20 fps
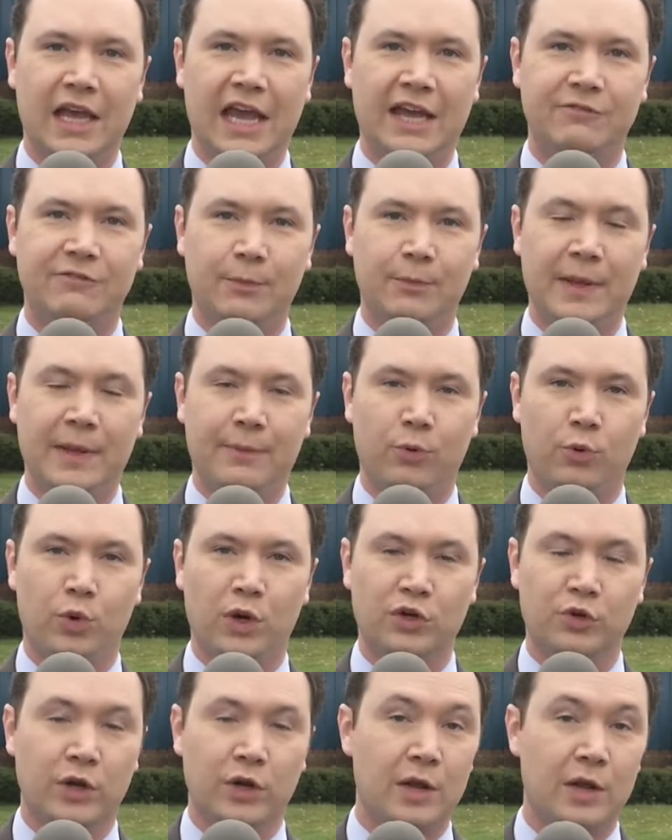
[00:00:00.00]
And for people
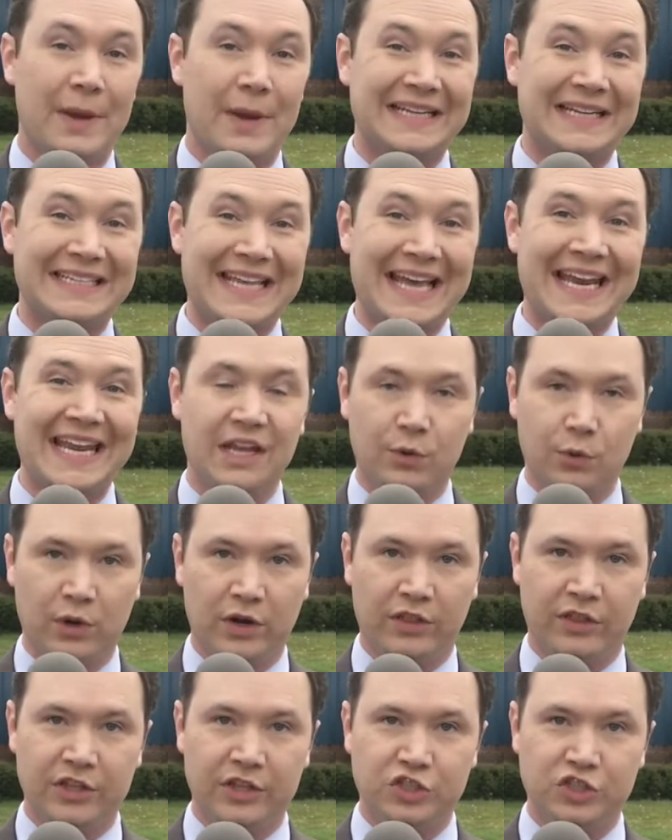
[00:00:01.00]
wondering about getting one
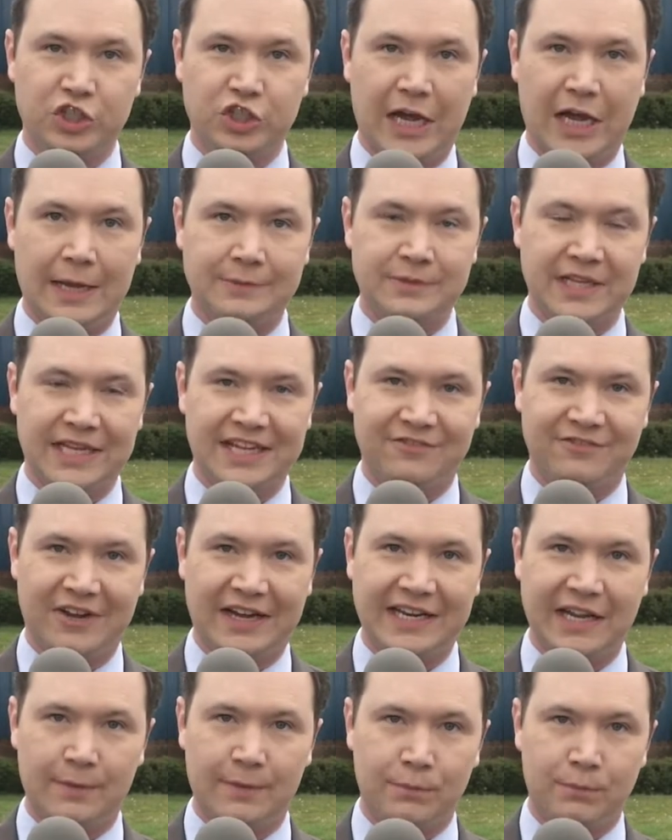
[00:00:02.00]
of these jobs, they can
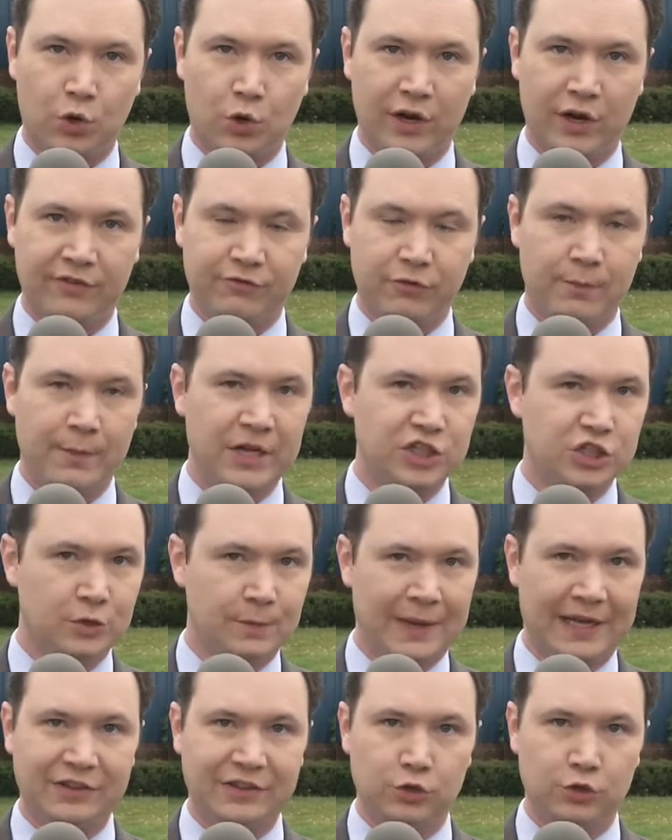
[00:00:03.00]
find out more information
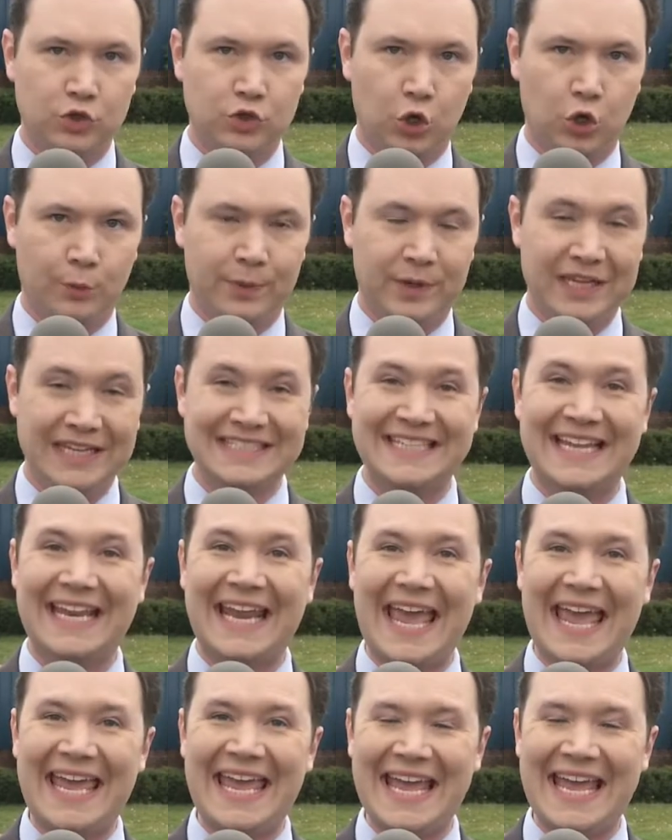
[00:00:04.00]
about those openings at
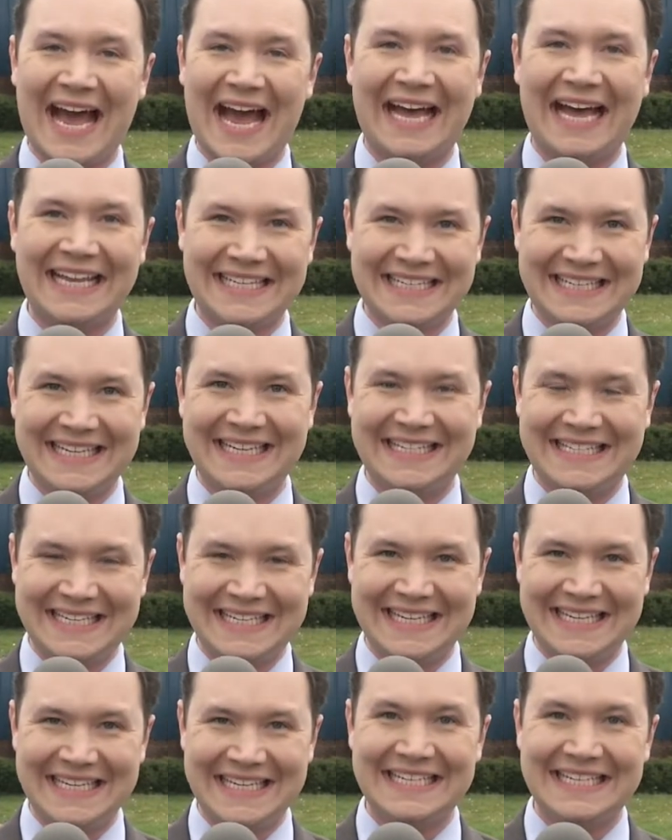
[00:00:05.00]

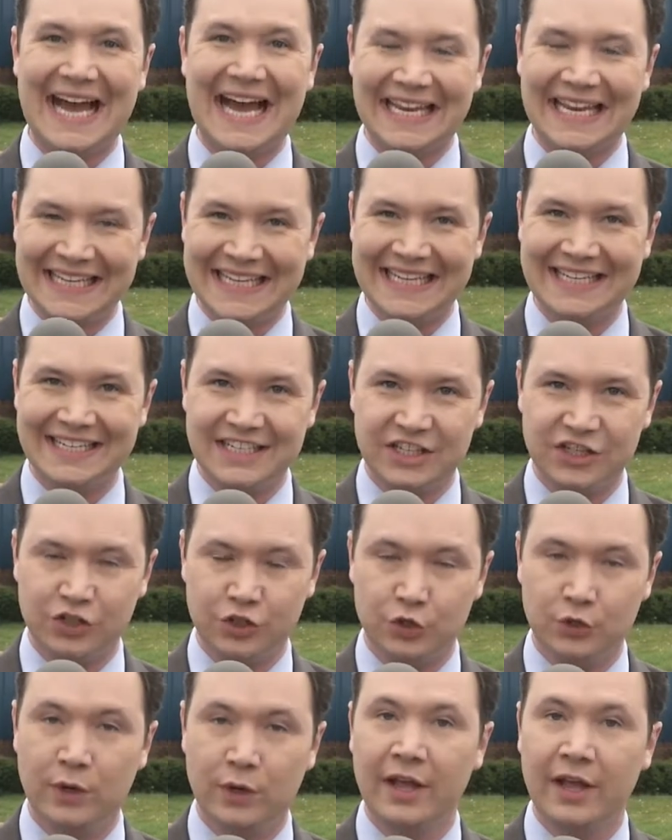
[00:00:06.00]

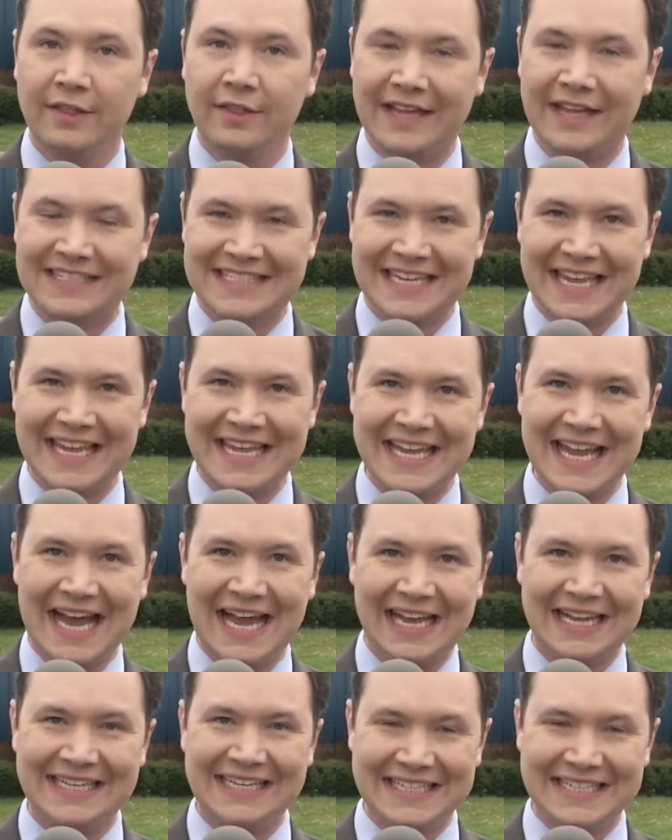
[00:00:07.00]
aidt.edu. That's
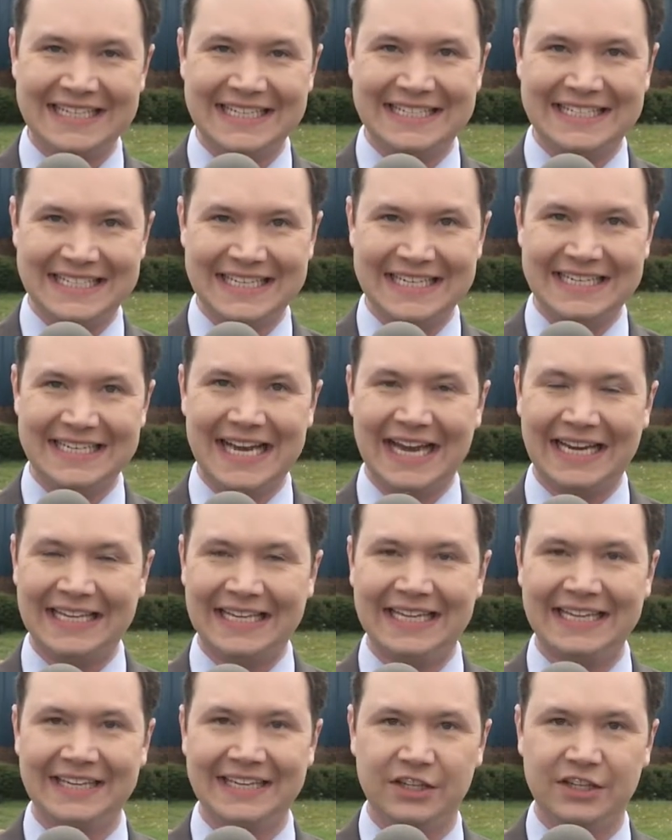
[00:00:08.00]

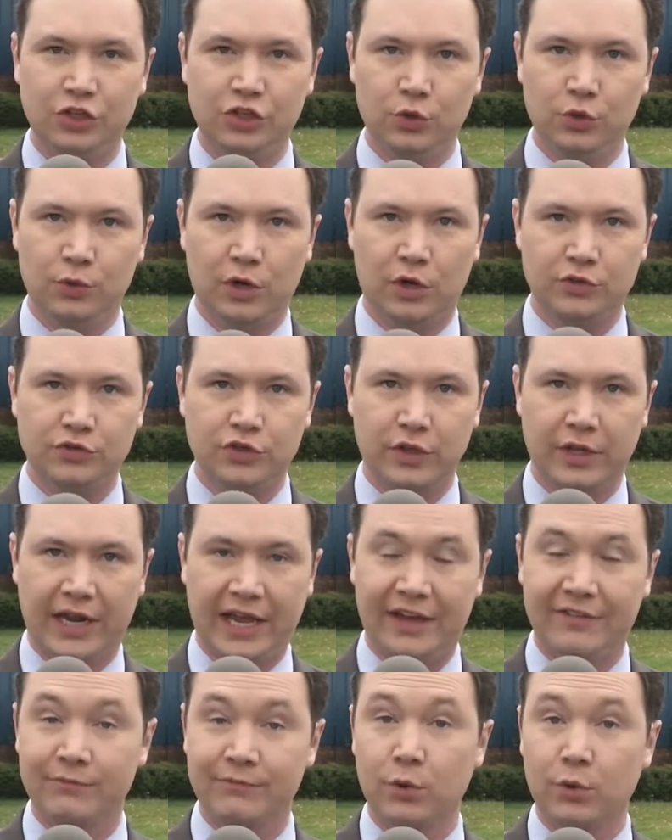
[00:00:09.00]
aidt.edu. We're also going to
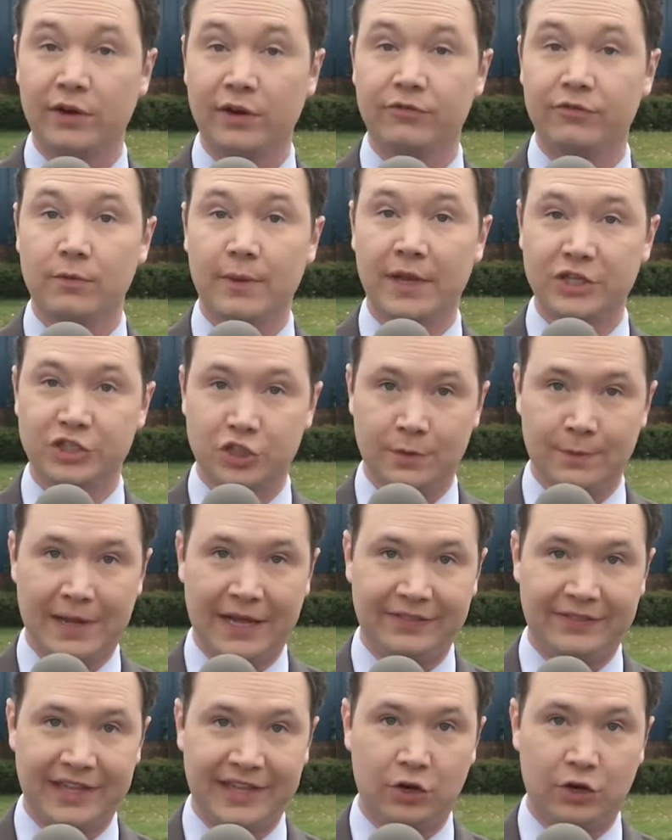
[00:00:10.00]
have more information
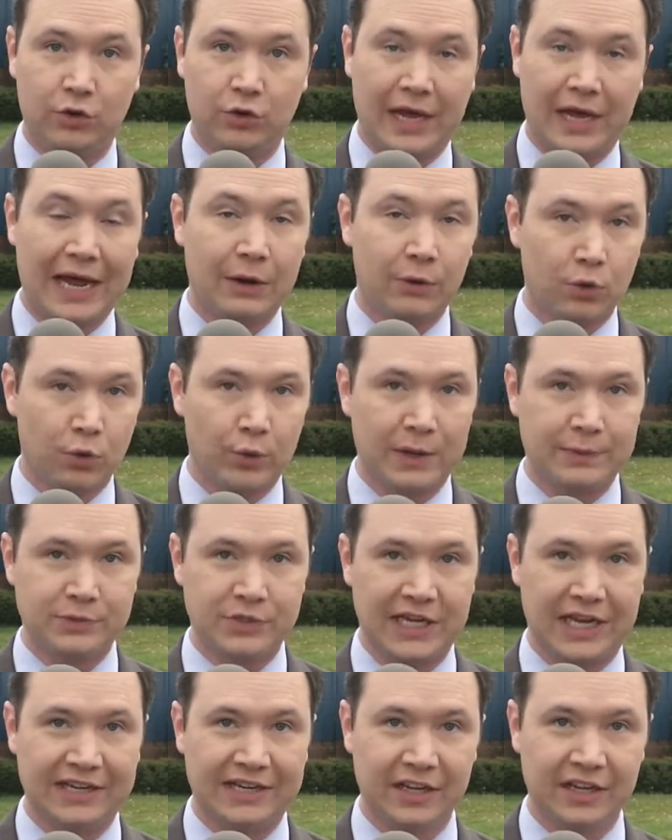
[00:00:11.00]
about that on our
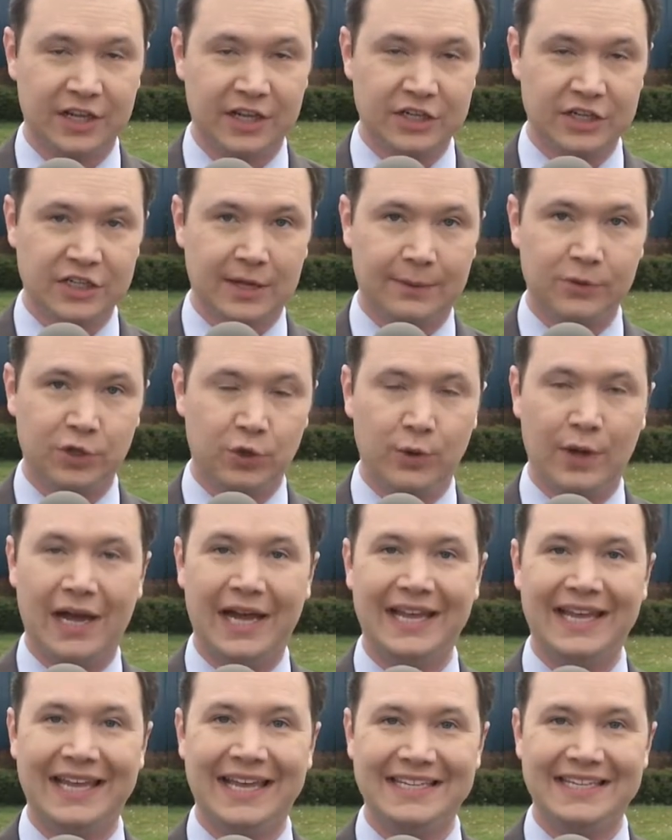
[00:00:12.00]
website,
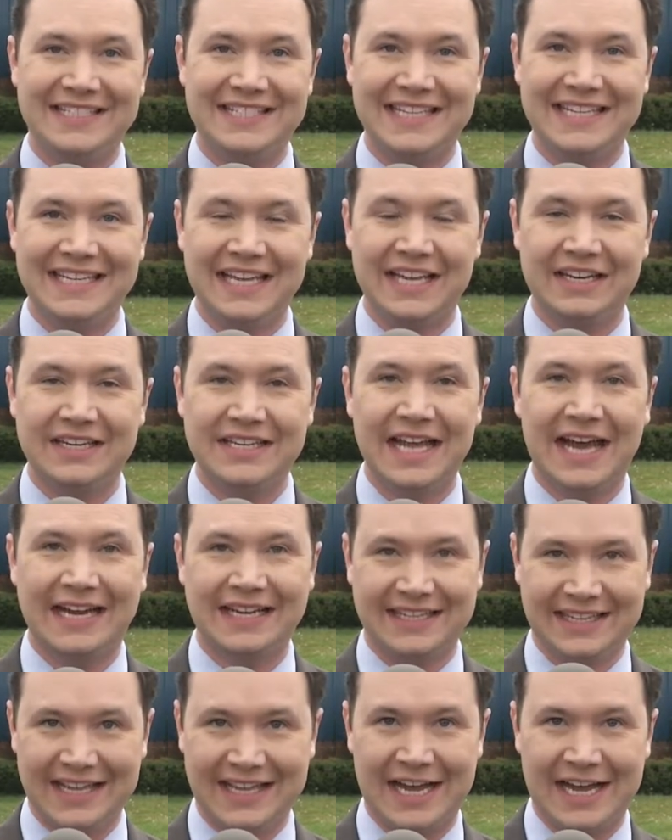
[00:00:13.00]

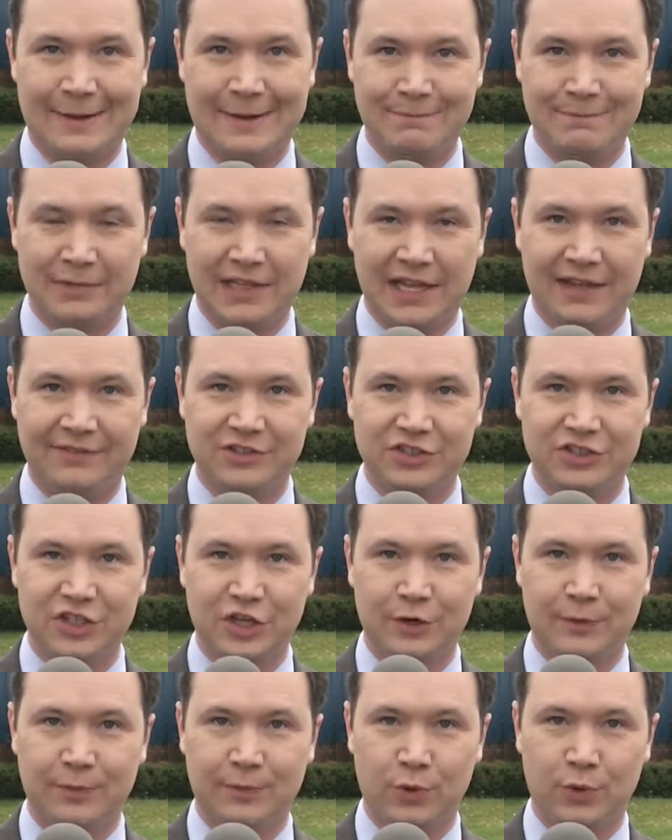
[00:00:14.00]
wiat.com. Live in
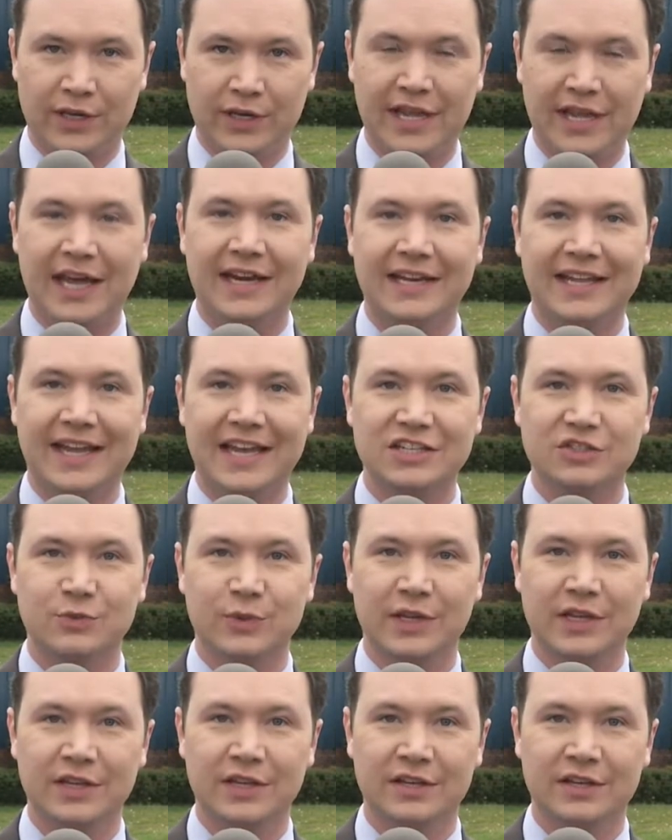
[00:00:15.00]
Centerpoint, Point, Conan Gasque,